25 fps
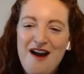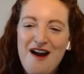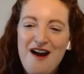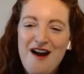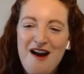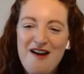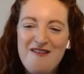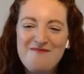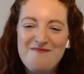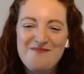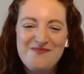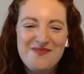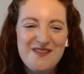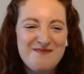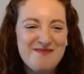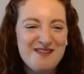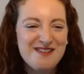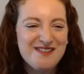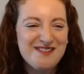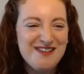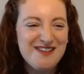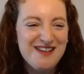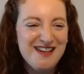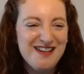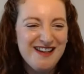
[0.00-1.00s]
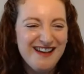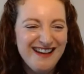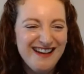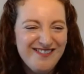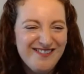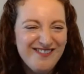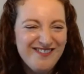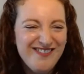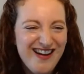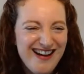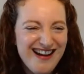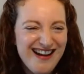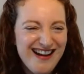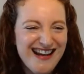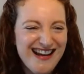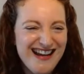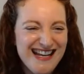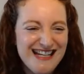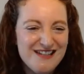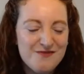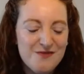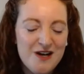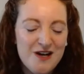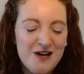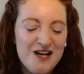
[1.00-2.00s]
But
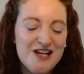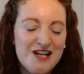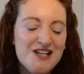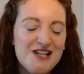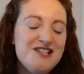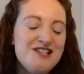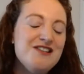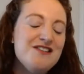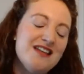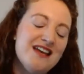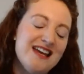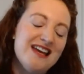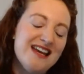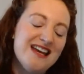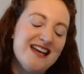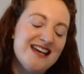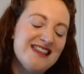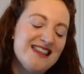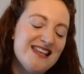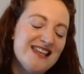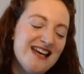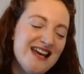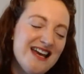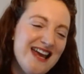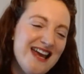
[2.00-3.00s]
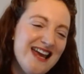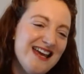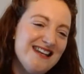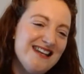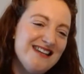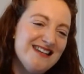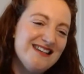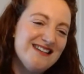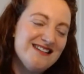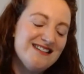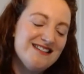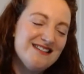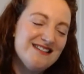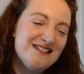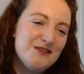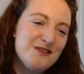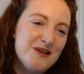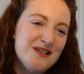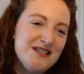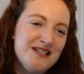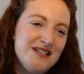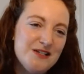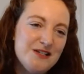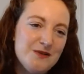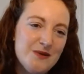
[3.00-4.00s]
Why do you think that in
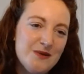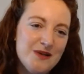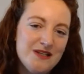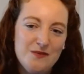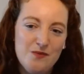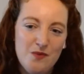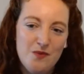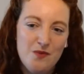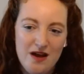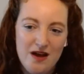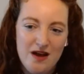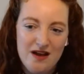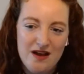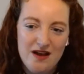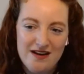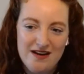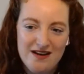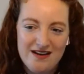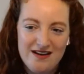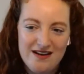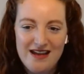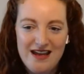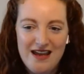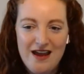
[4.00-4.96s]
2021,